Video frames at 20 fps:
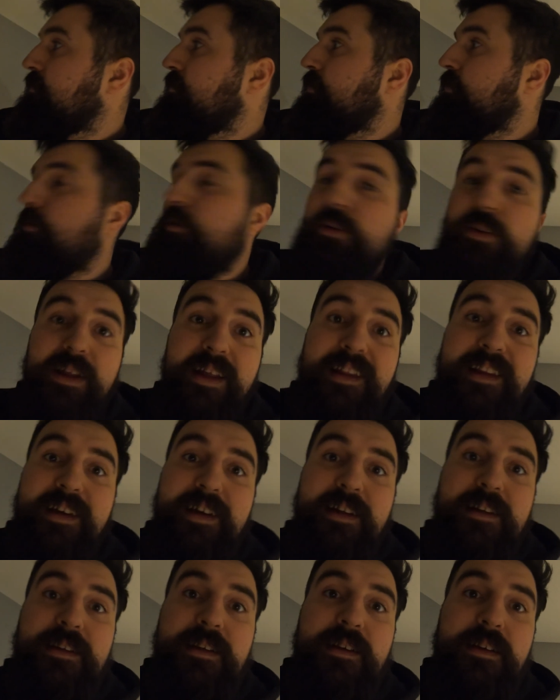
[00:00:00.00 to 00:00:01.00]
but we'll do that
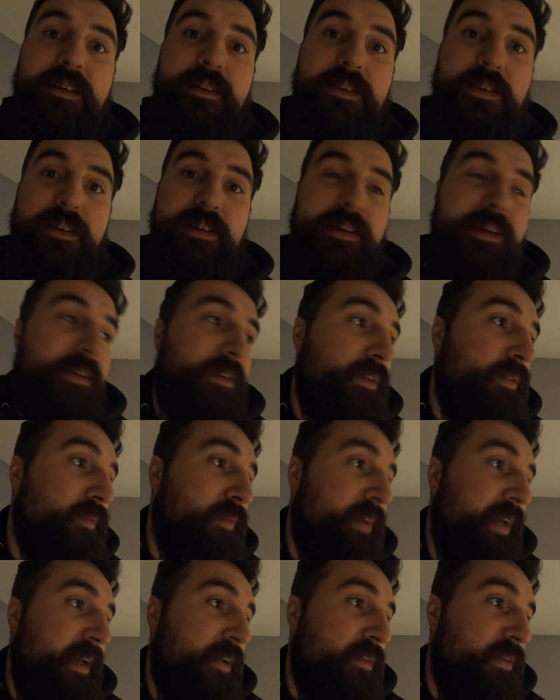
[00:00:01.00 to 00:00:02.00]
later. So let's get
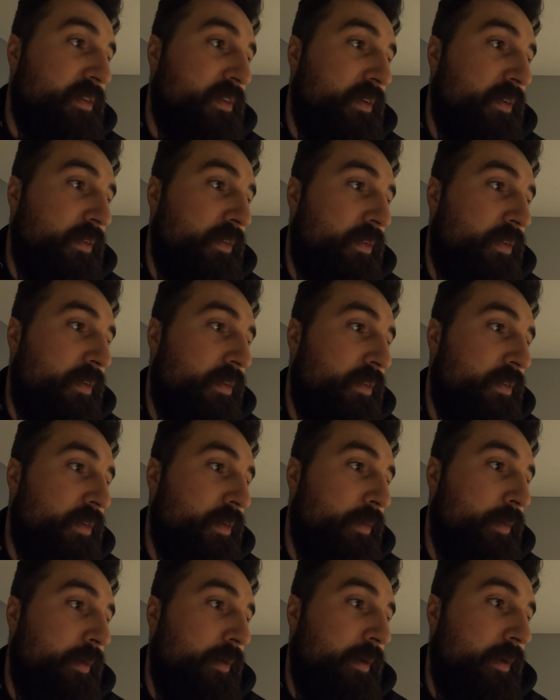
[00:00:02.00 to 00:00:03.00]
some test results.
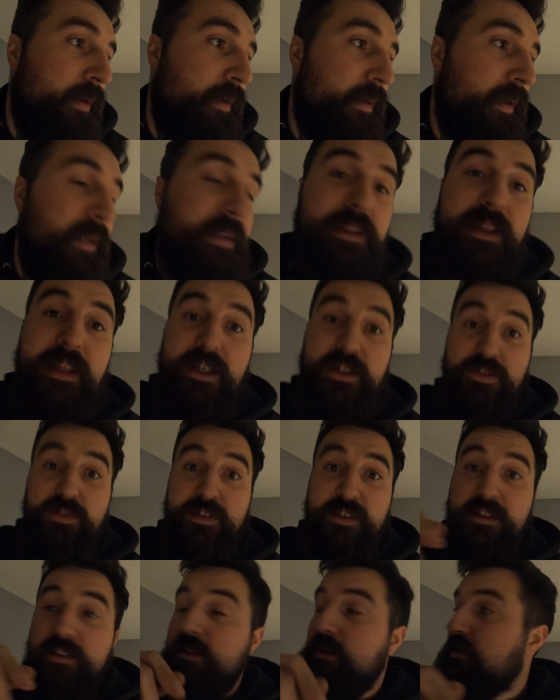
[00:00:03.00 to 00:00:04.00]
So we want insulation
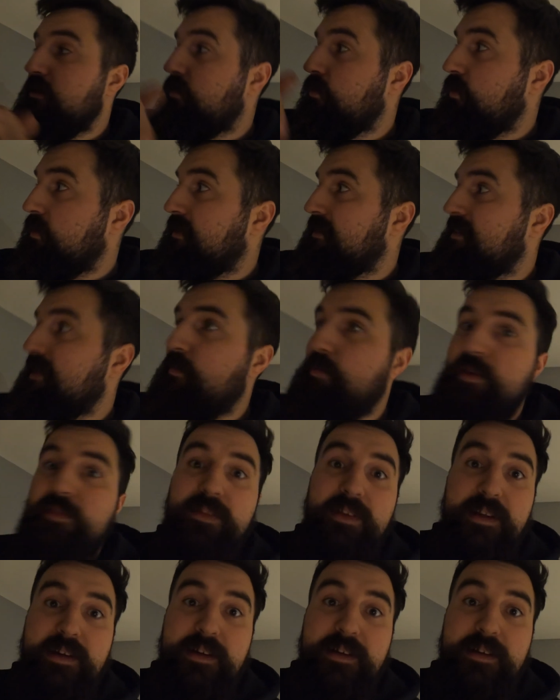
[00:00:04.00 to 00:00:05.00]
resistance, we're going to zap
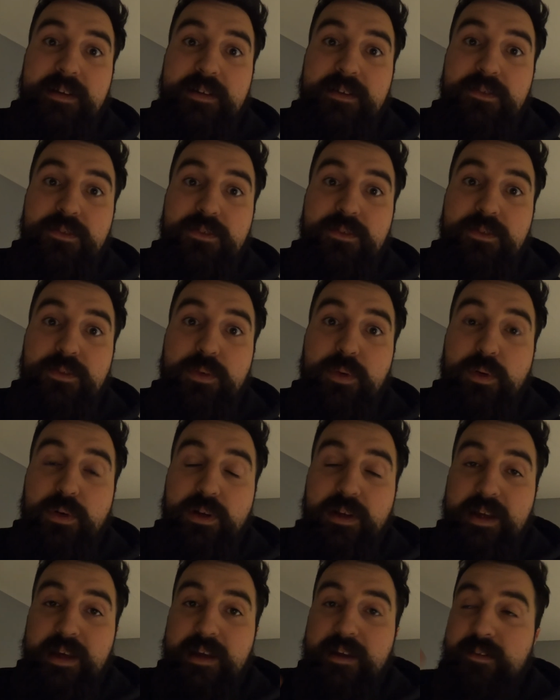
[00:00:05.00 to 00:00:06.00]
everything. We
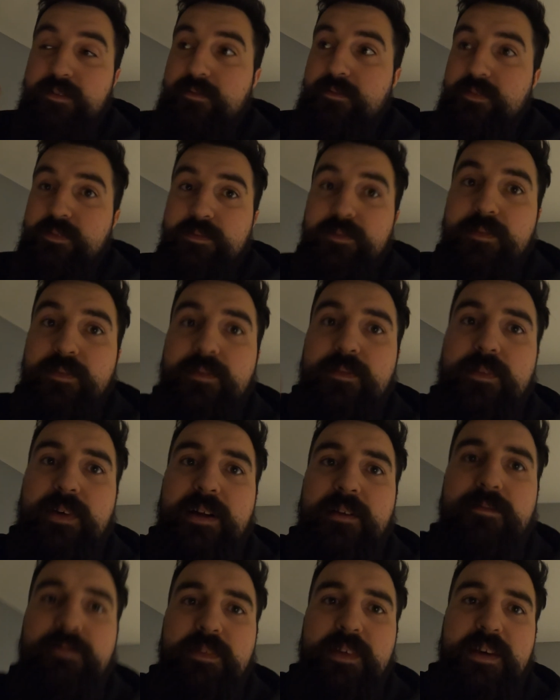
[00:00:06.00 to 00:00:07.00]
want to get,
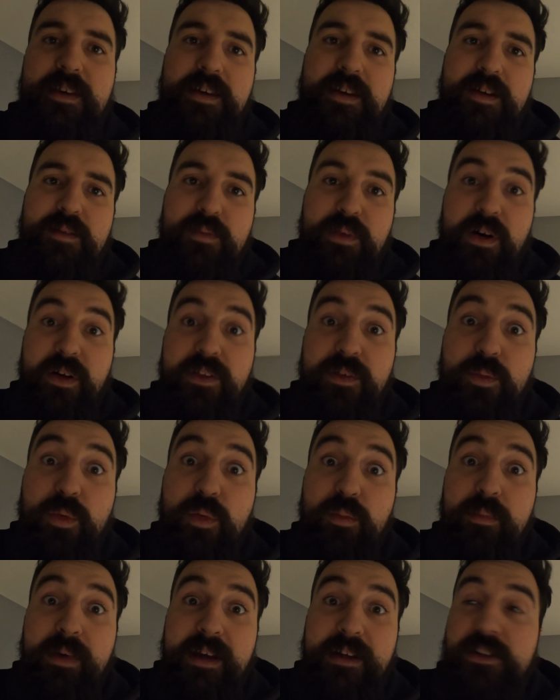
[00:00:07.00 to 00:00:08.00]
well, more than
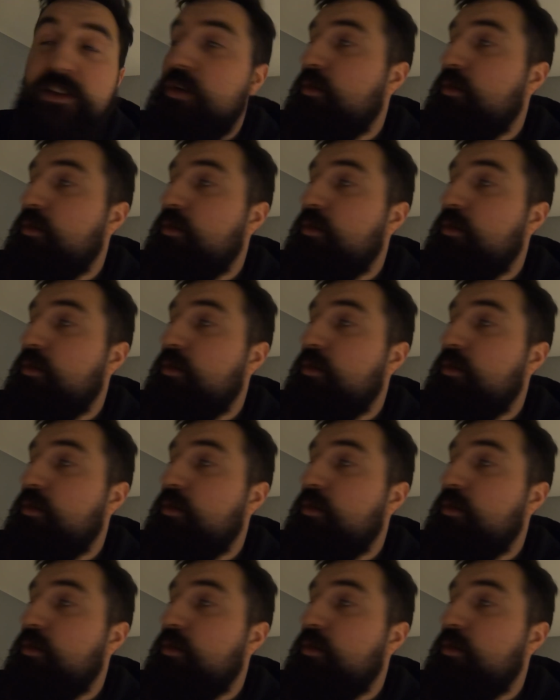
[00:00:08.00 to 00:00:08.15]
1 meg,